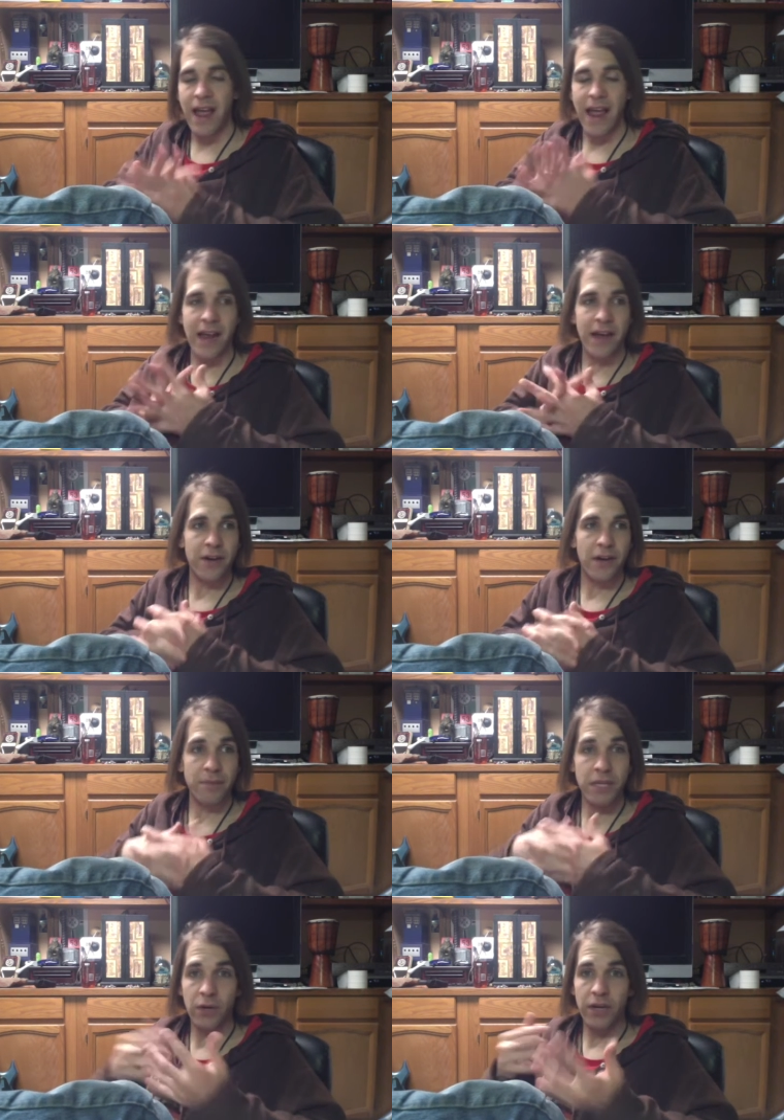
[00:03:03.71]
And um,
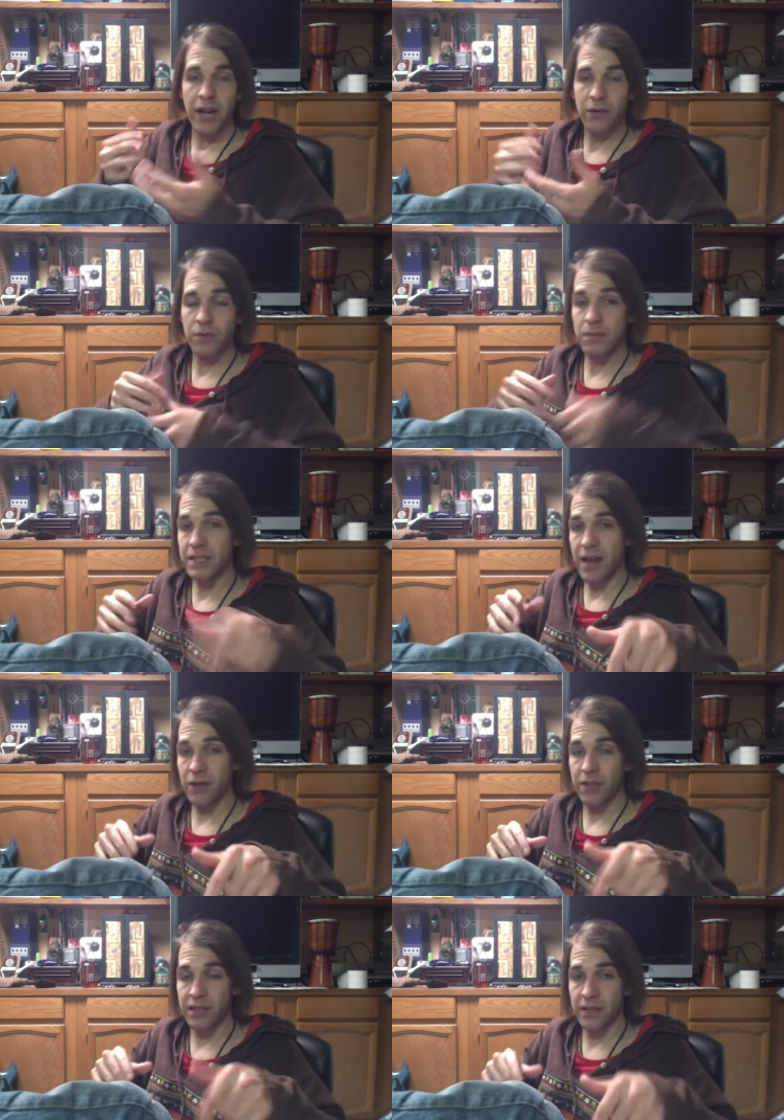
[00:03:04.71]
you know, connect with me down
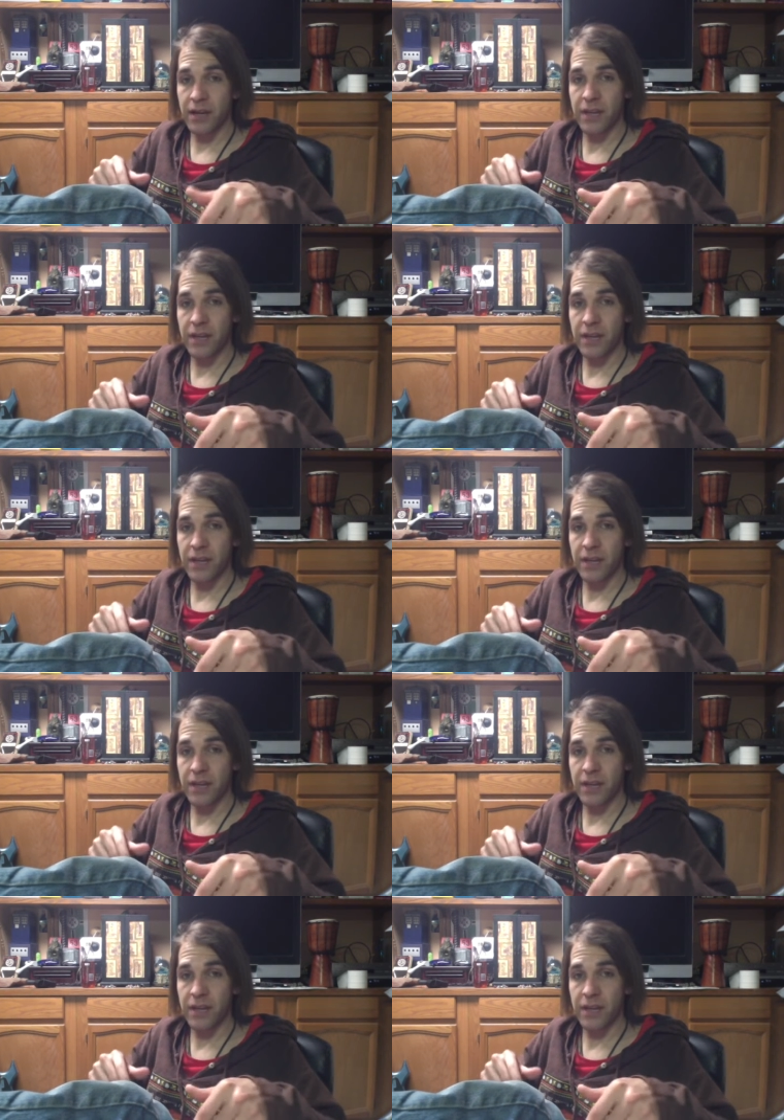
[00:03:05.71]
in,